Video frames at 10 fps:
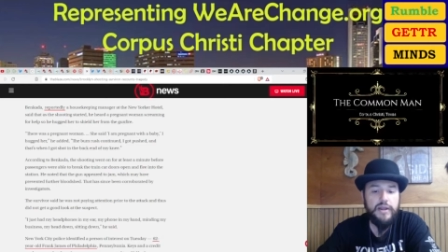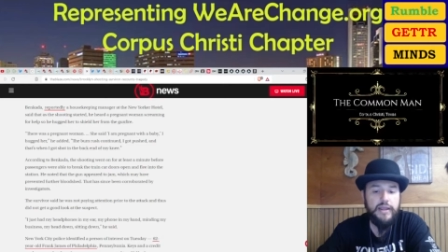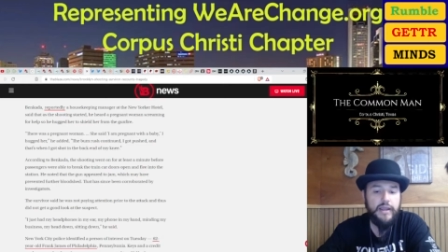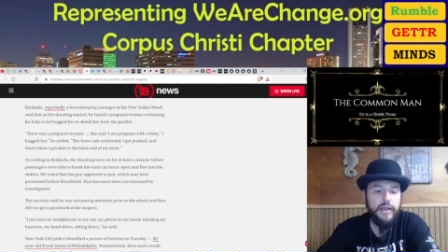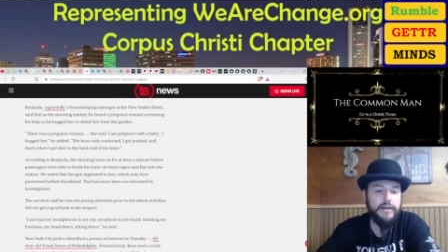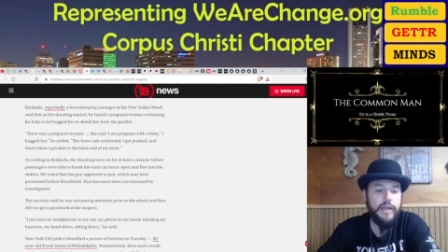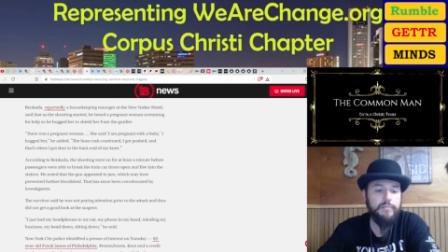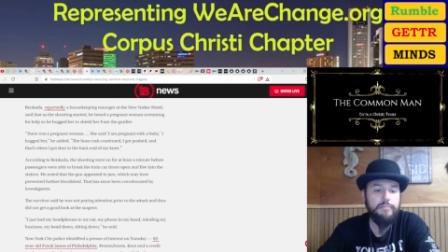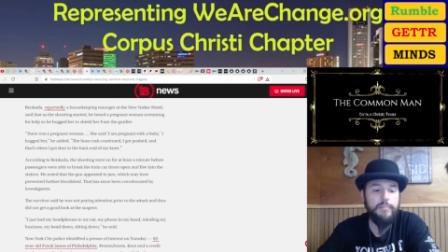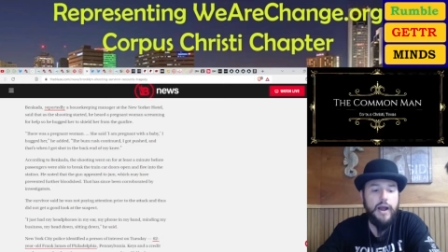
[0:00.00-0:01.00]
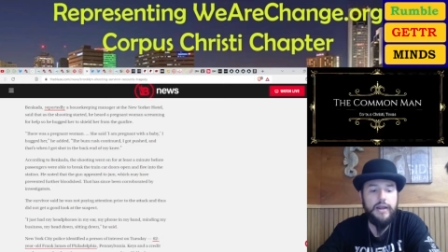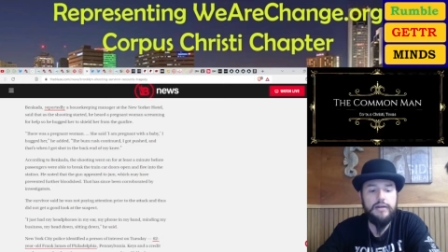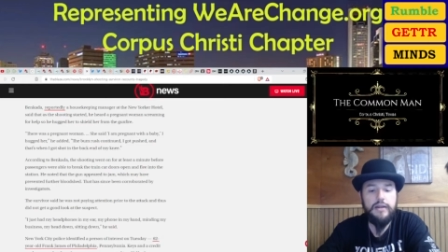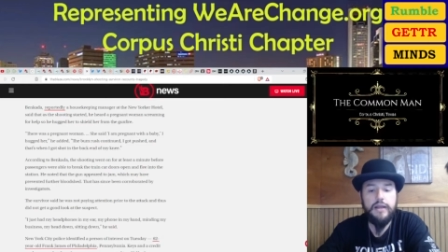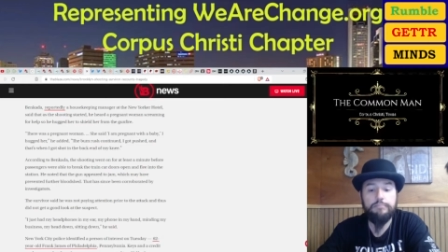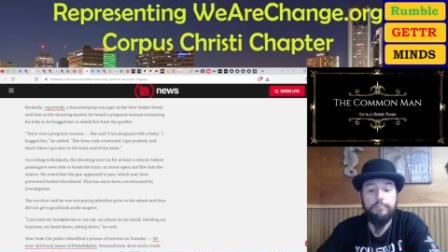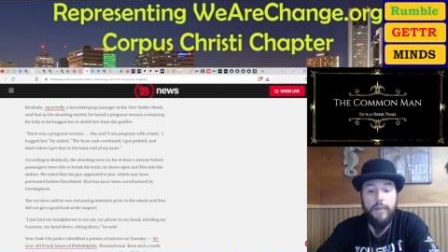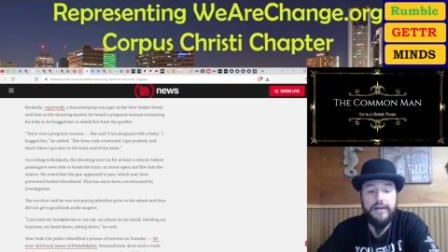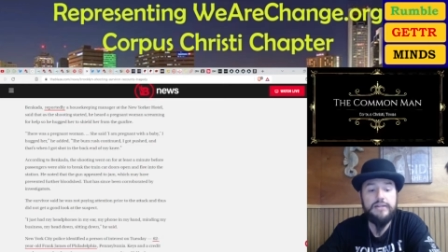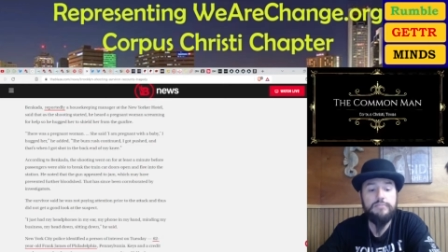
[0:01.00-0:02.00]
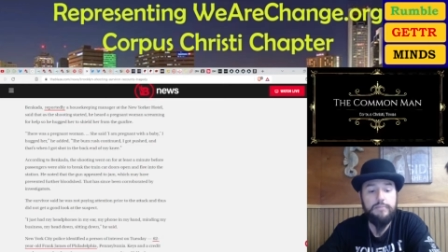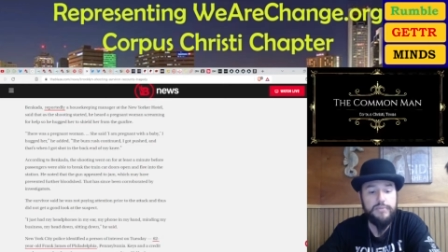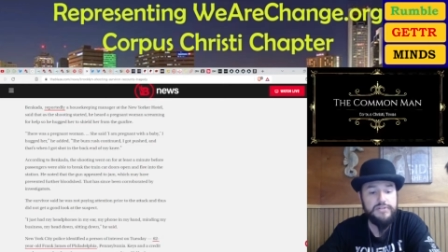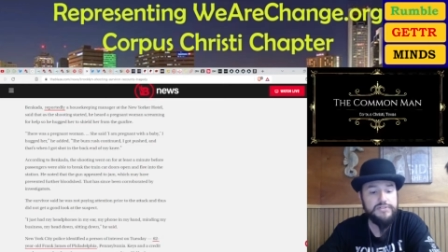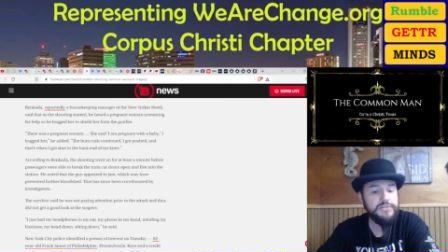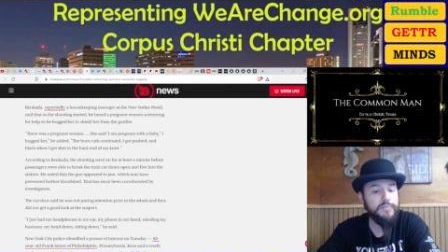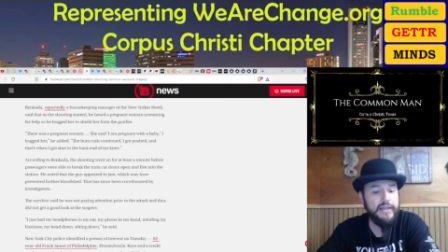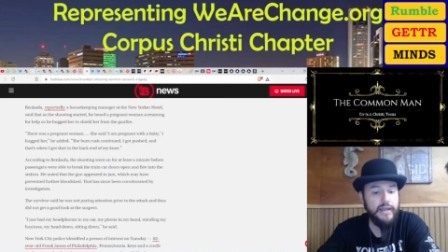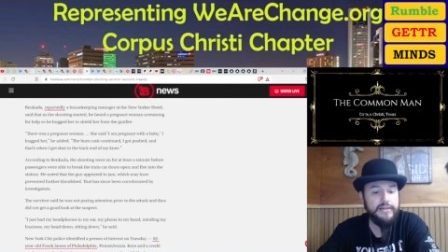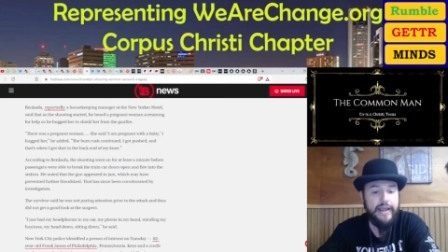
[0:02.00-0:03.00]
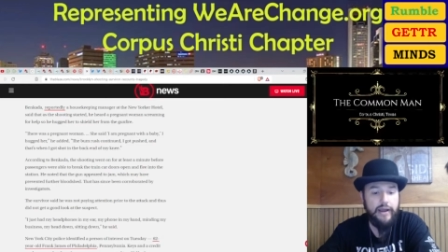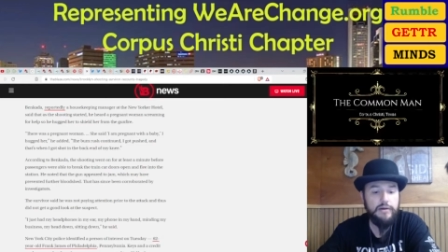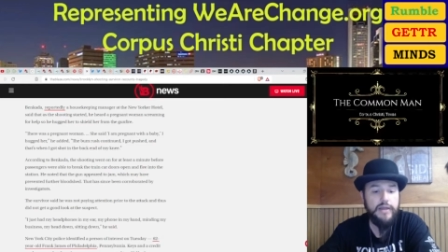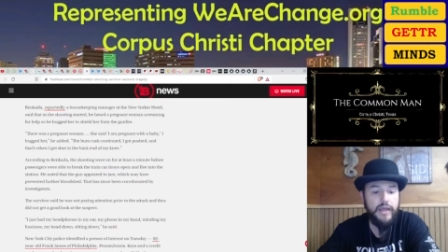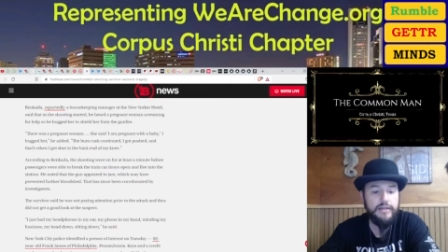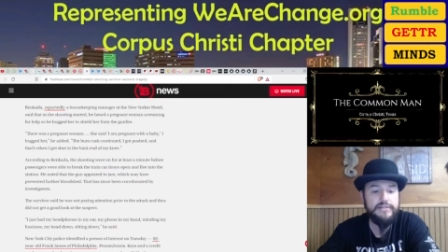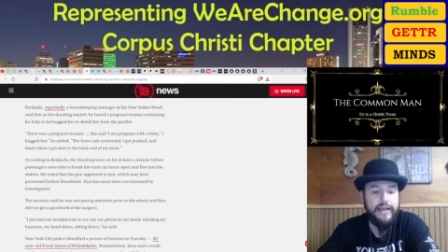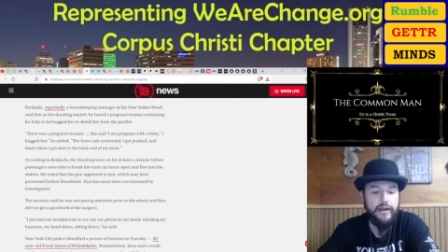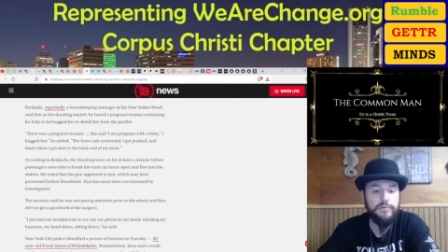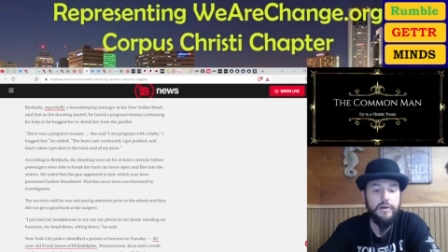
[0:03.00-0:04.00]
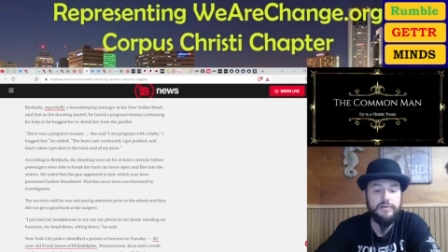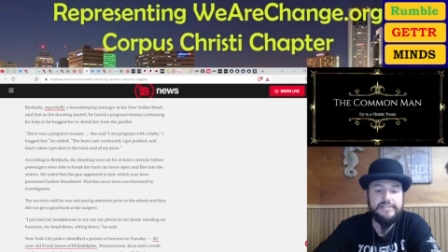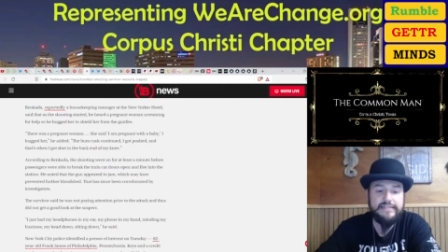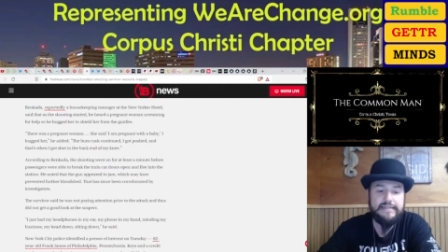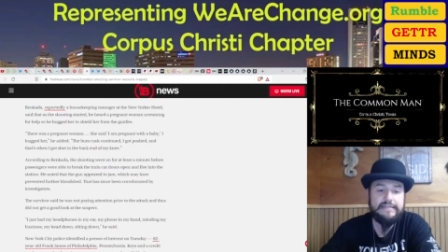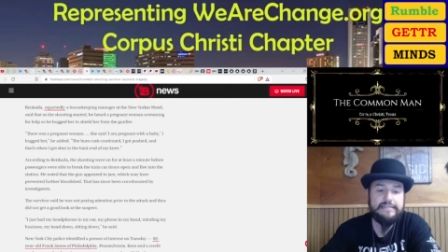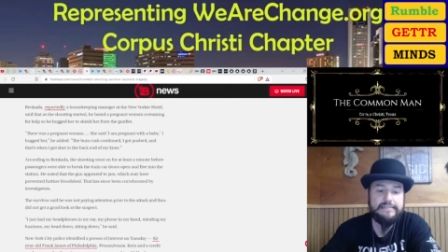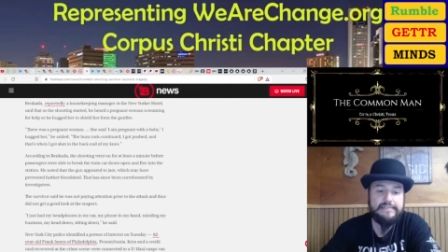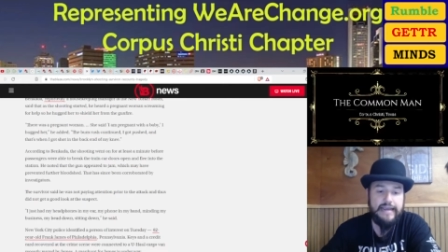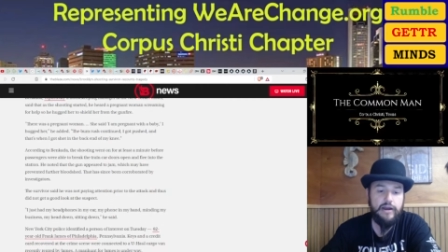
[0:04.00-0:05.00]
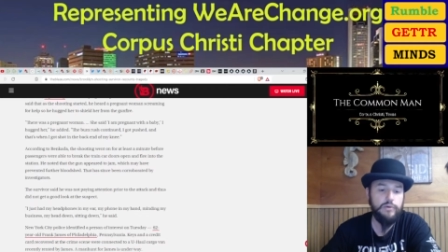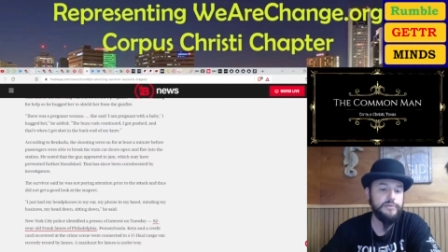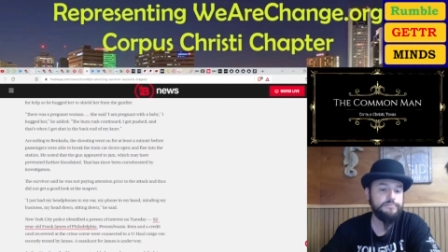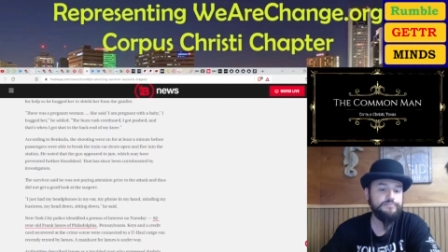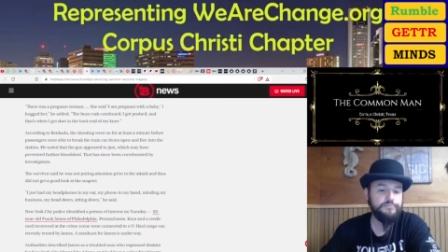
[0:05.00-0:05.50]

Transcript: in my hand, and my mind and minding my business, my head down, head down, sitting down.